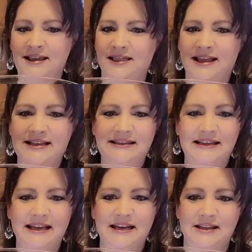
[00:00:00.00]
Like I
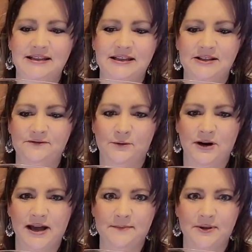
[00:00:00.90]
said, this is a
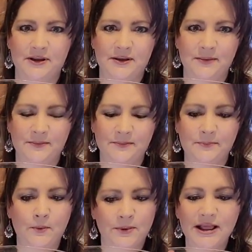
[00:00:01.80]
4-cup
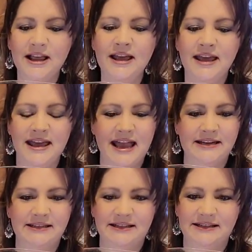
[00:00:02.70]
bowl, and
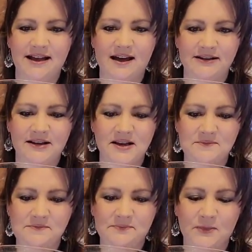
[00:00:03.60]
it does not come